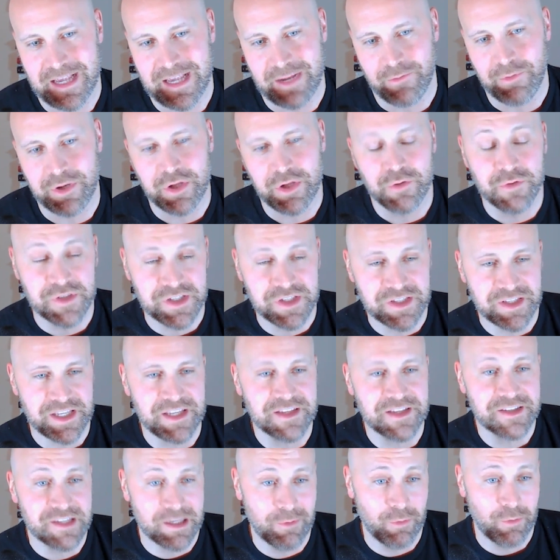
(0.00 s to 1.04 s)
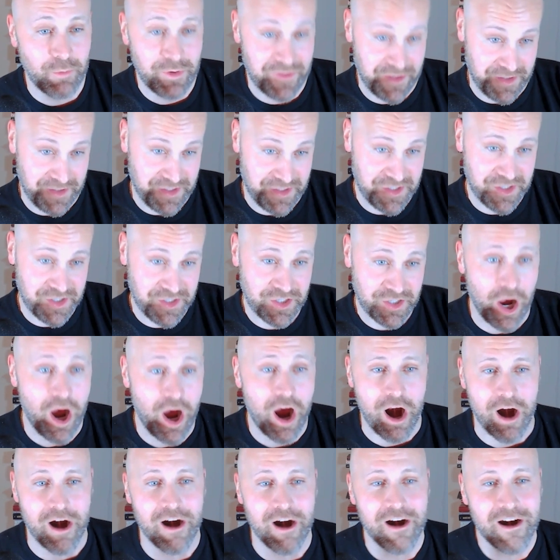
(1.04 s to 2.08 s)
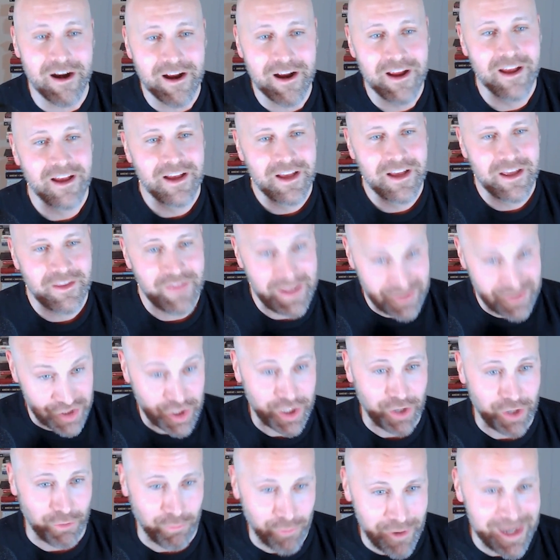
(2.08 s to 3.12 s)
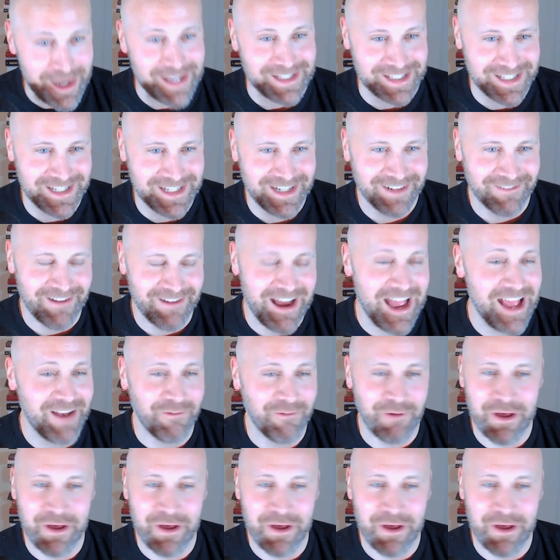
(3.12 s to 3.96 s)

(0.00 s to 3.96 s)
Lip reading: when you see someone with a scar, they took a risk, right?